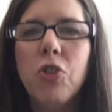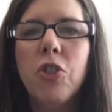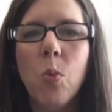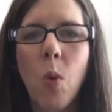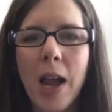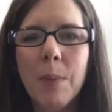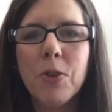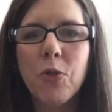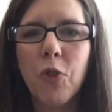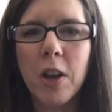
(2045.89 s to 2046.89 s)
she
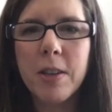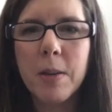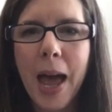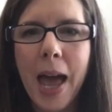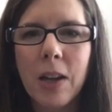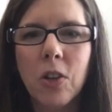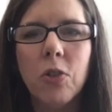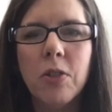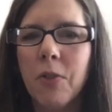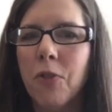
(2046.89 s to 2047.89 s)
wipes front to back
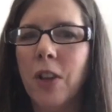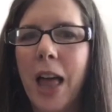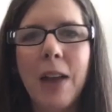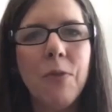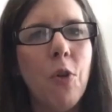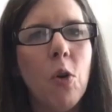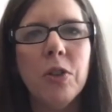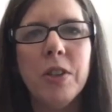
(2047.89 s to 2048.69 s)
using flat folded.